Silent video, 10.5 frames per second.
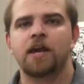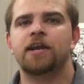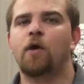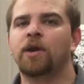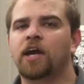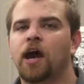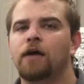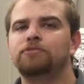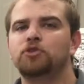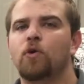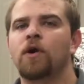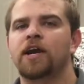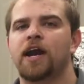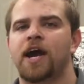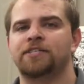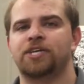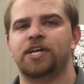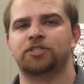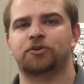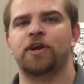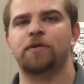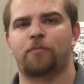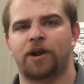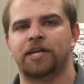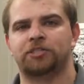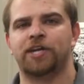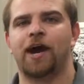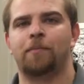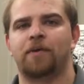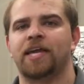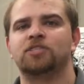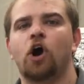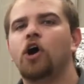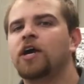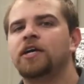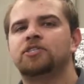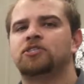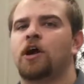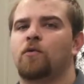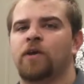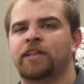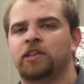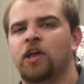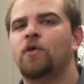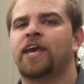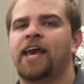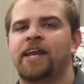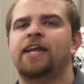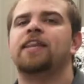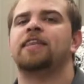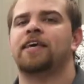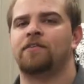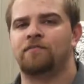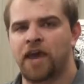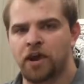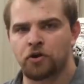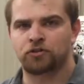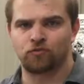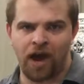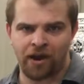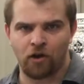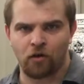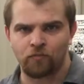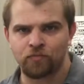Now, when it comes to organizing a screen printing shop, it's all going to start with locating the conveyor dryer.